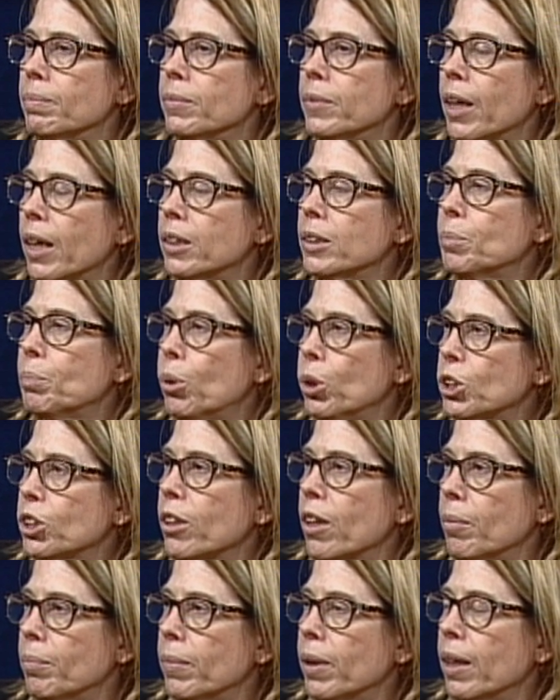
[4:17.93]
does push
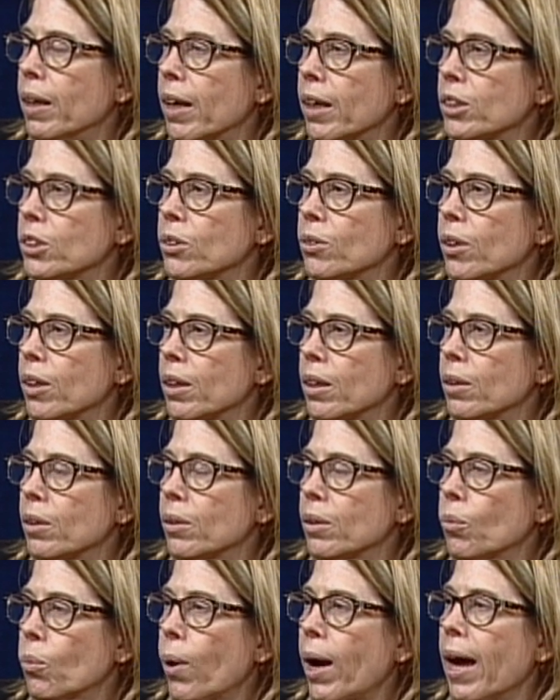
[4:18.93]
them an extra
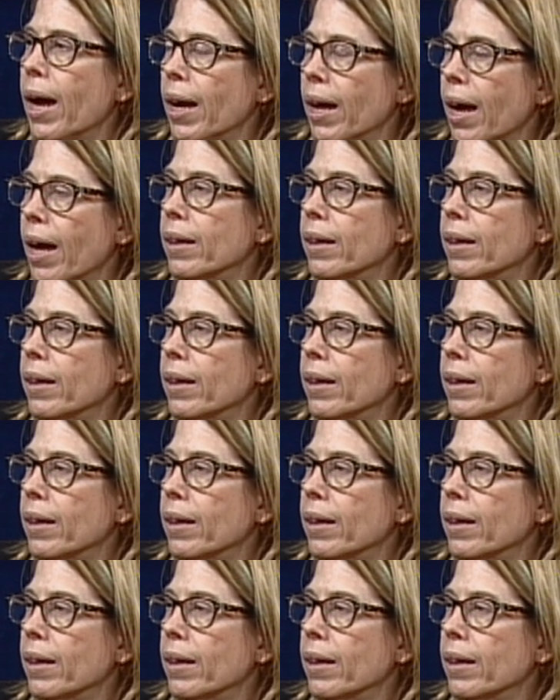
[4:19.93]
way.